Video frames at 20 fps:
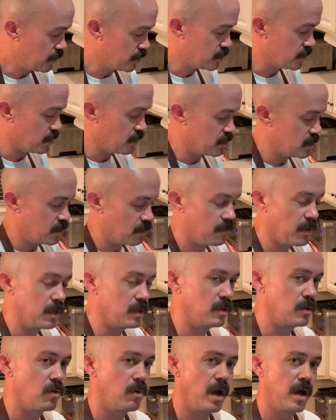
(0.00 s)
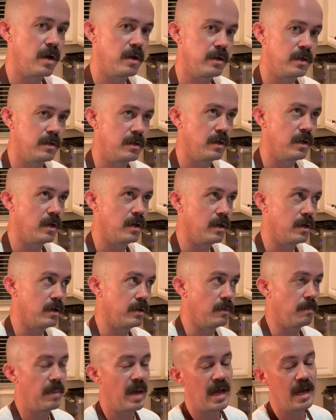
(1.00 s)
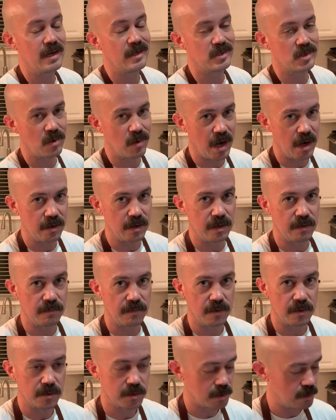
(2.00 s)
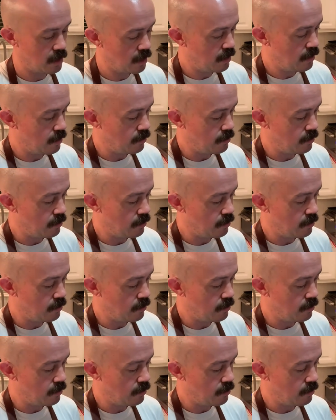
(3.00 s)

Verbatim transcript: it's going to seem like the crowded, uh, the pan is crowded at first.